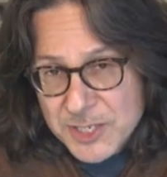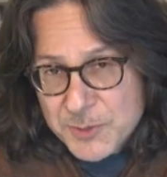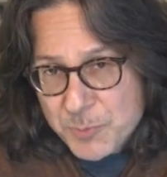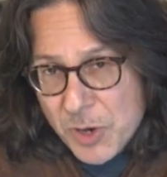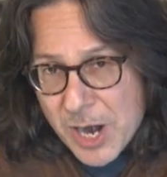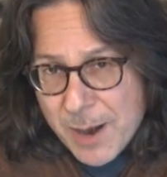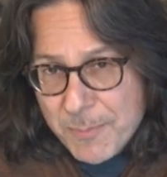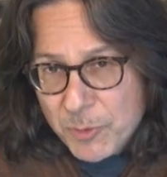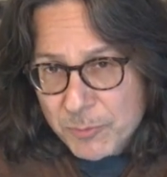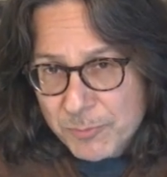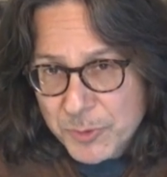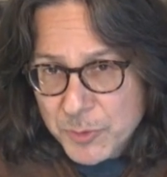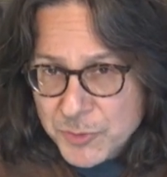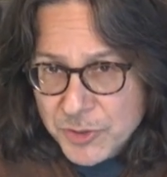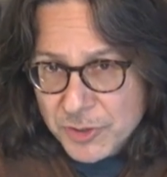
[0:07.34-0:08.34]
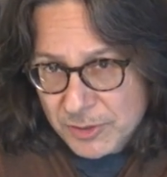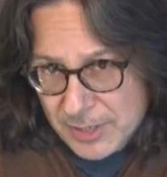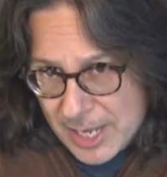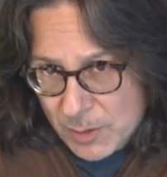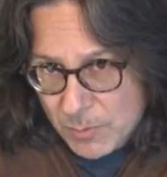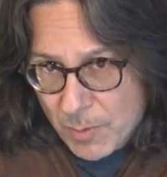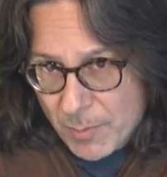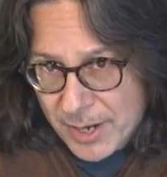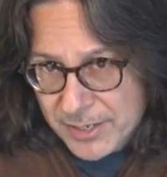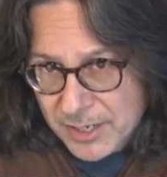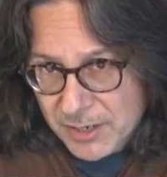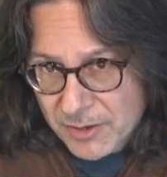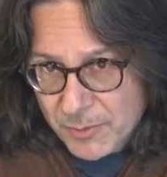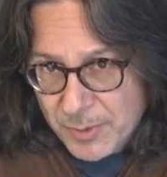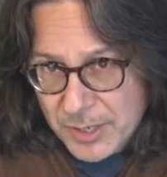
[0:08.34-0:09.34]
proper musical album I
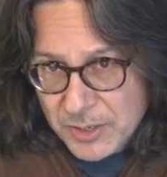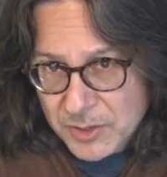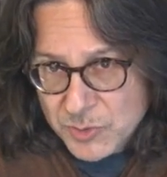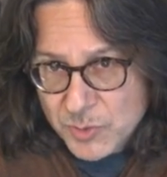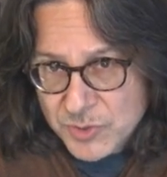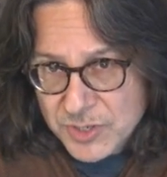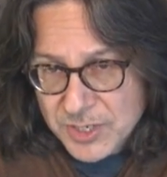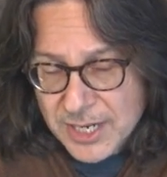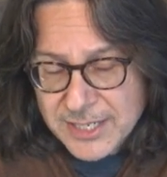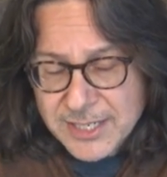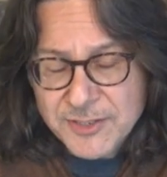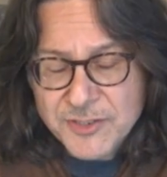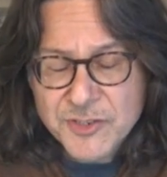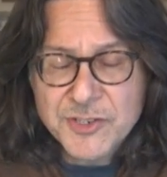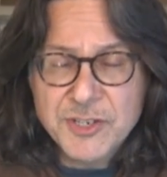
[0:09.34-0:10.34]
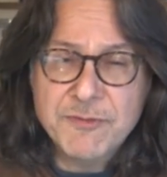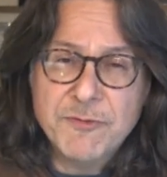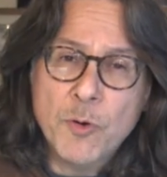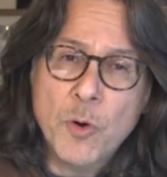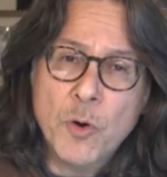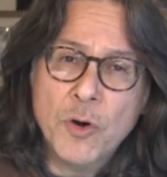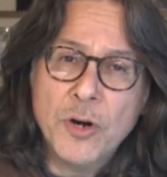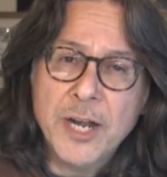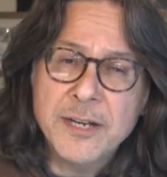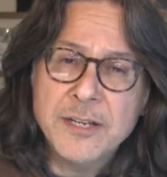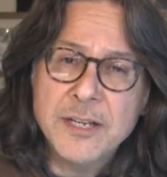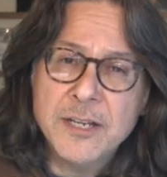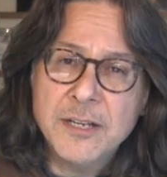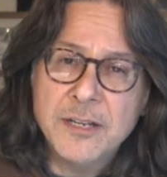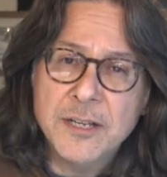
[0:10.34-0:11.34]
did of the Beatles was in 1964, and I
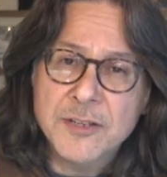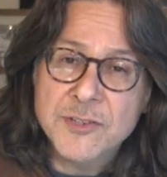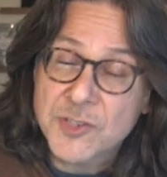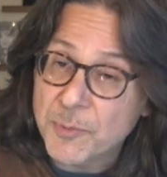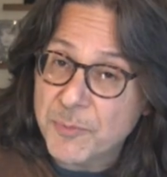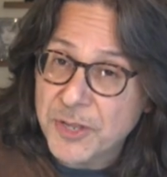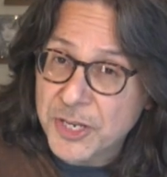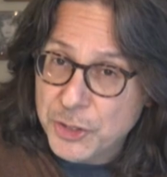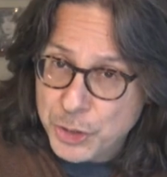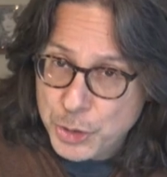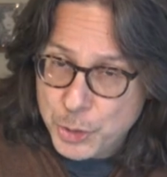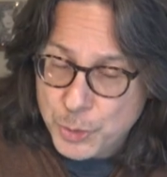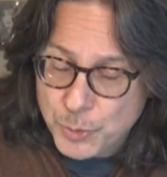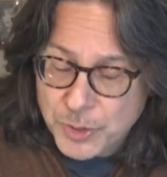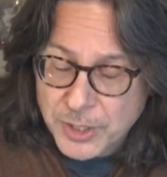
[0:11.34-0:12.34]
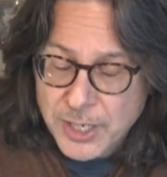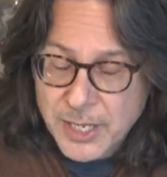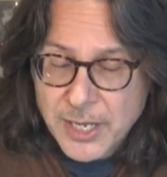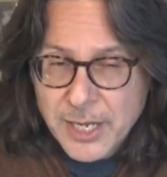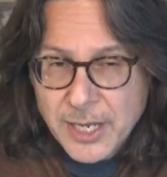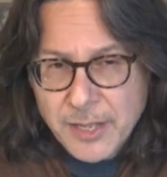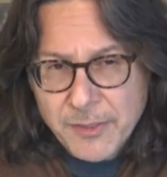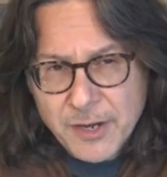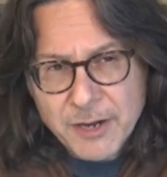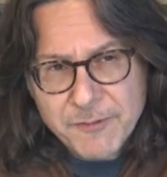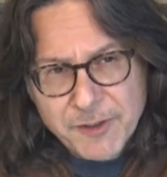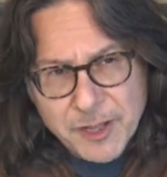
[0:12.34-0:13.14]
did Something New. And then I